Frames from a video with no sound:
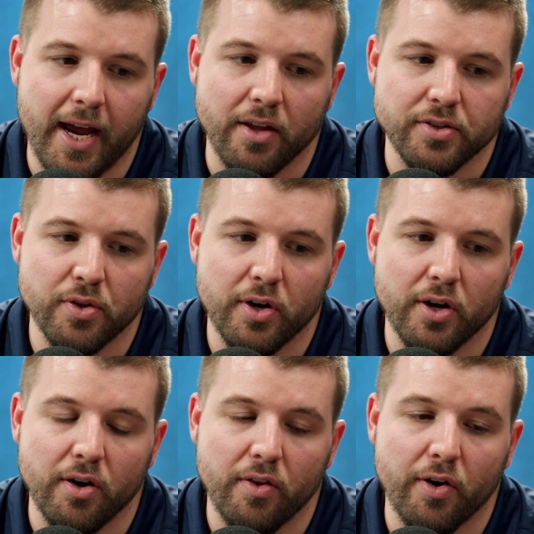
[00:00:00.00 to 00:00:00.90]
Yeah, so
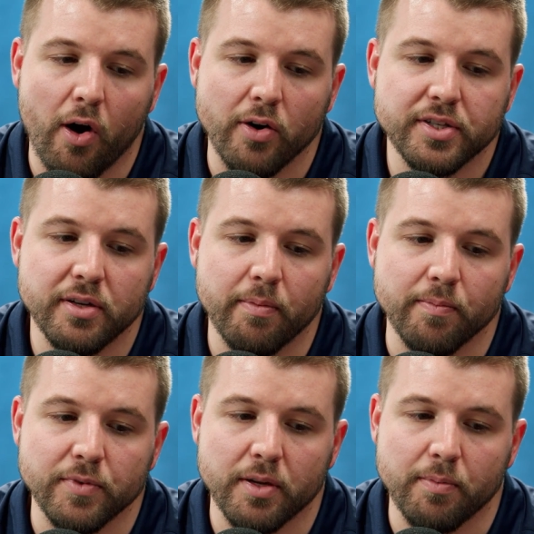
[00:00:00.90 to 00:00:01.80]
there are
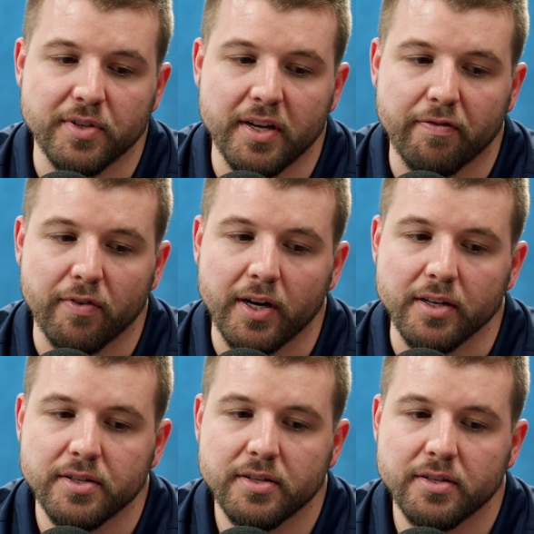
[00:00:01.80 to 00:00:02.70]
some
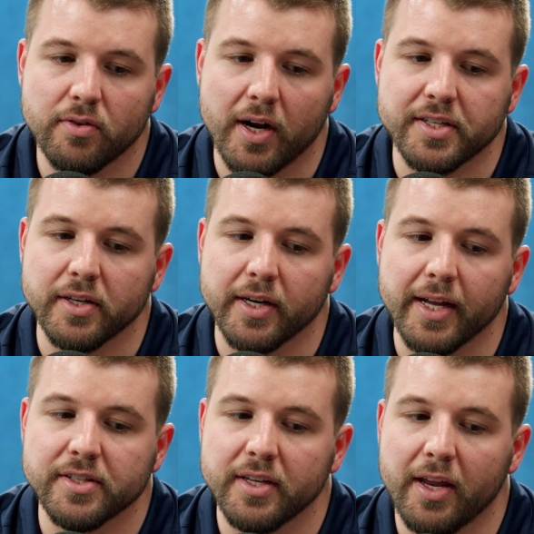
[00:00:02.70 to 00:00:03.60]
different
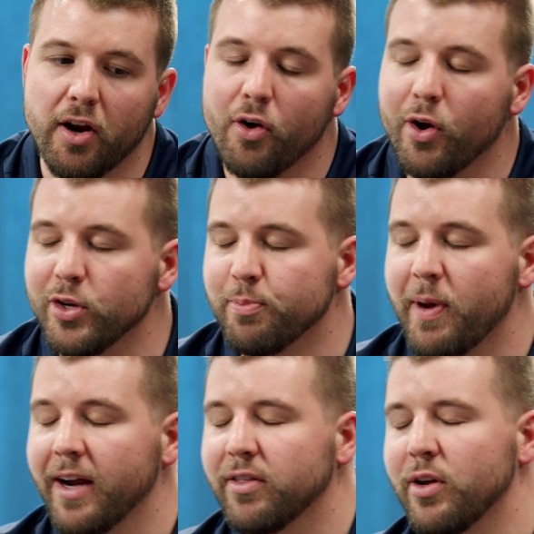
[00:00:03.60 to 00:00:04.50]
criteria. It all goes
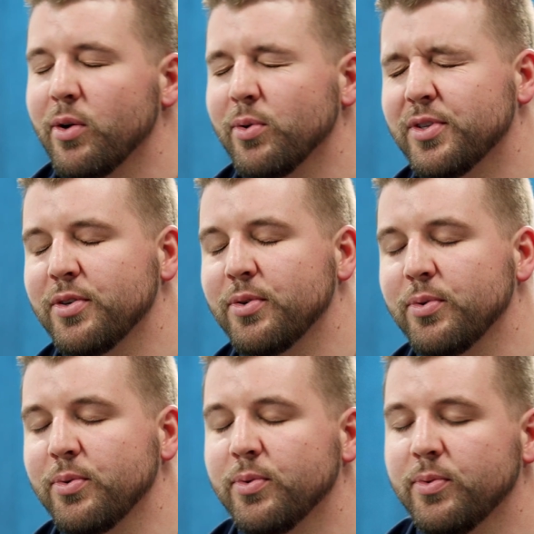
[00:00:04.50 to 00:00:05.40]
back though
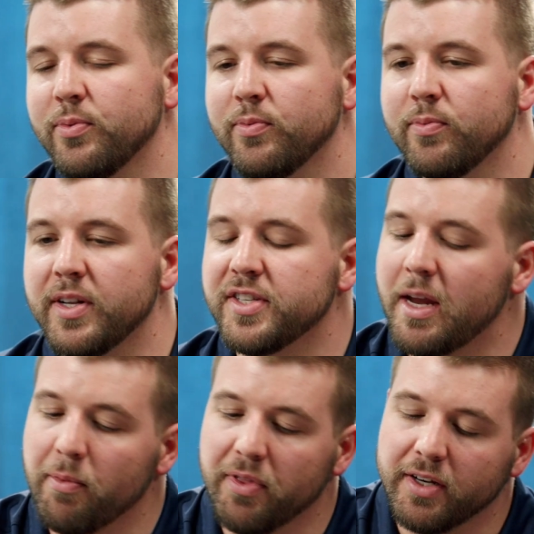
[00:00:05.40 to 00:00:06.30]
to, and
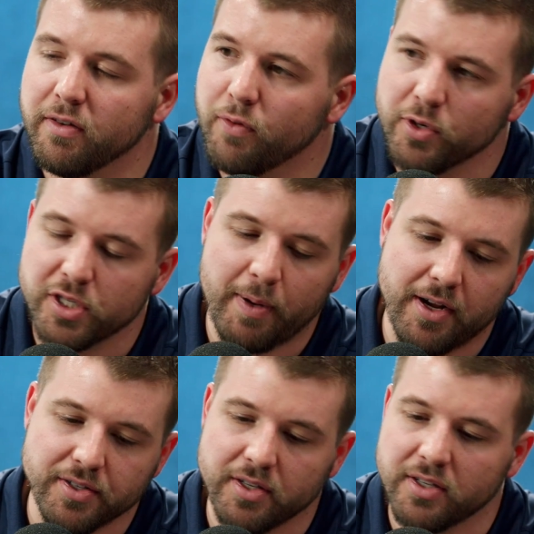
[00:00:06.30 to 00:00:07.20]
same with like divorced
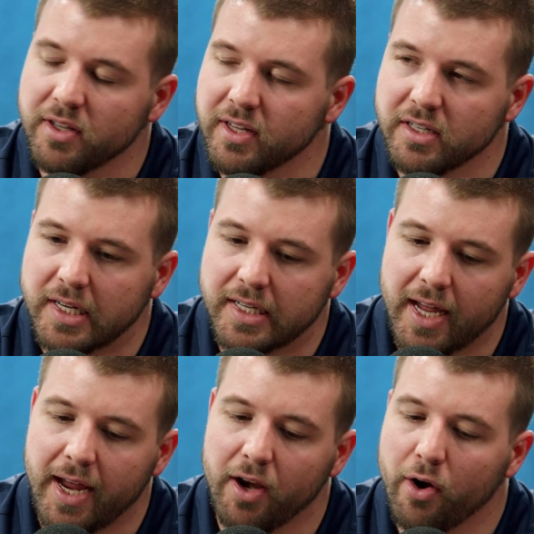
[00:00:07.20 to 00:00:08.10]
spouses and things like
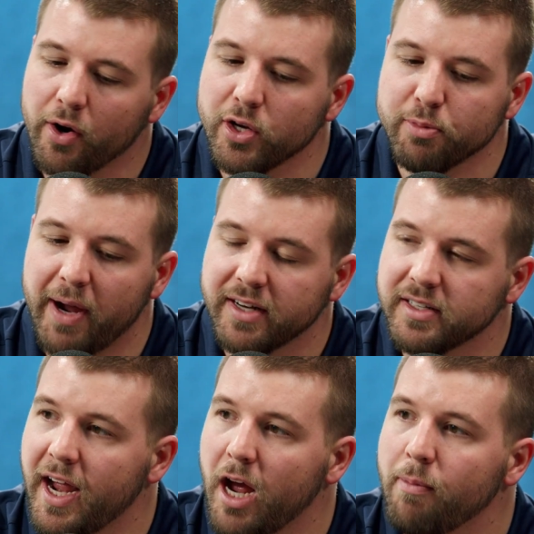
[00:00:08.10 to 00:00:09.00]
that. It all goes back
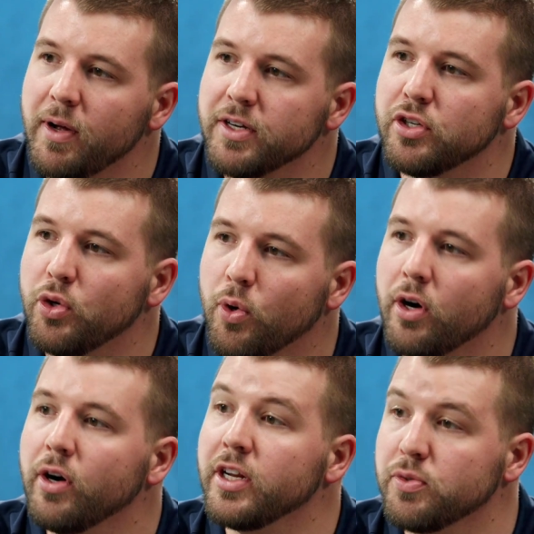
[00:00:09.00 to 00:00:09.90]
to how much your
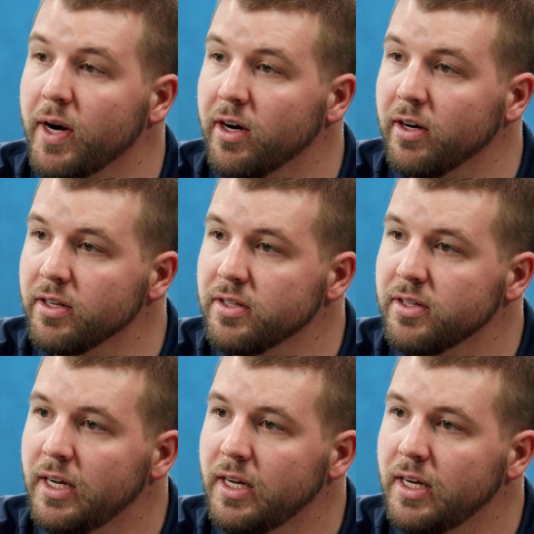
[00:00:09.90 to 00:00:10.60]
earnings record is.